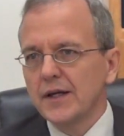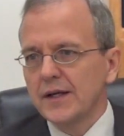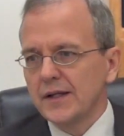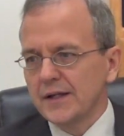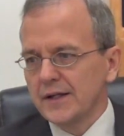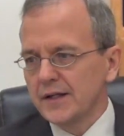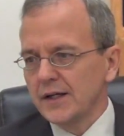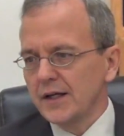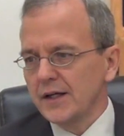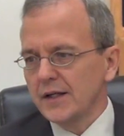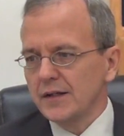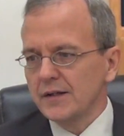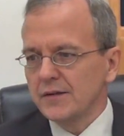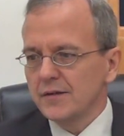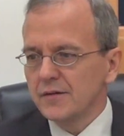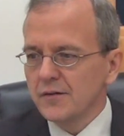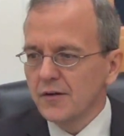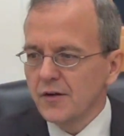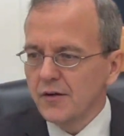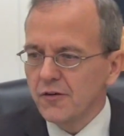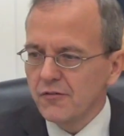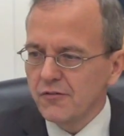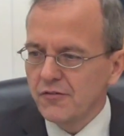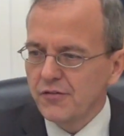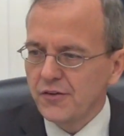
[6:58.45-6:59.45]
And again,
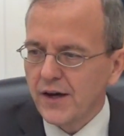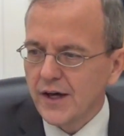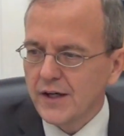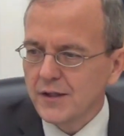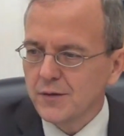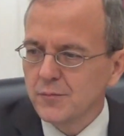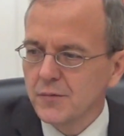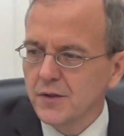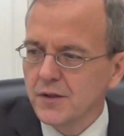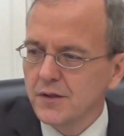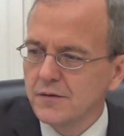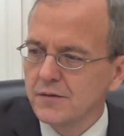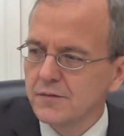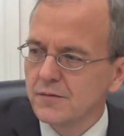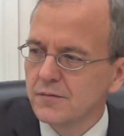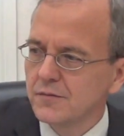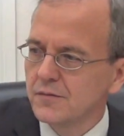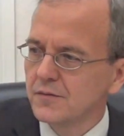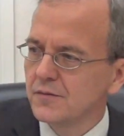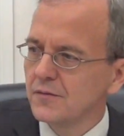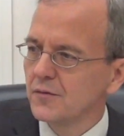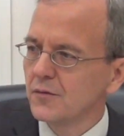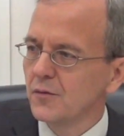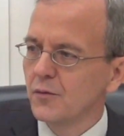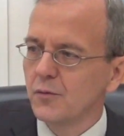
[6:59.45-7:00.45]
Fatima
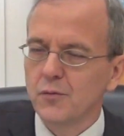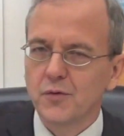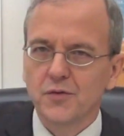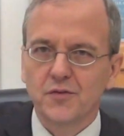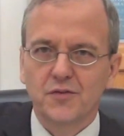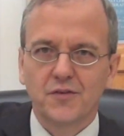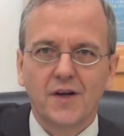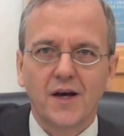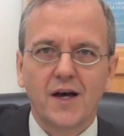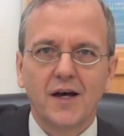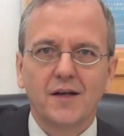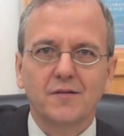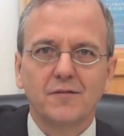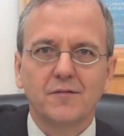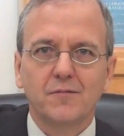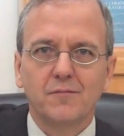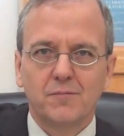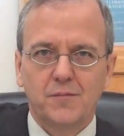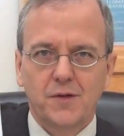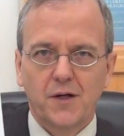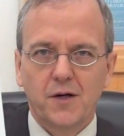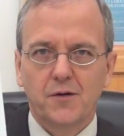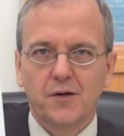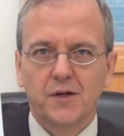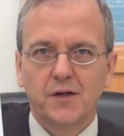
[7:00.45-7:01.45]
was not
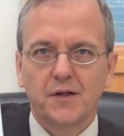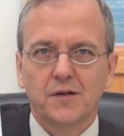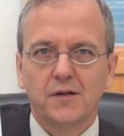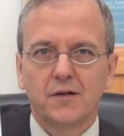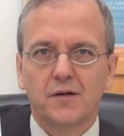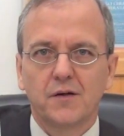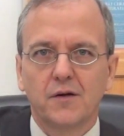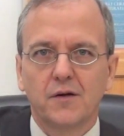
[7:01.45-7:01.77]
Mary.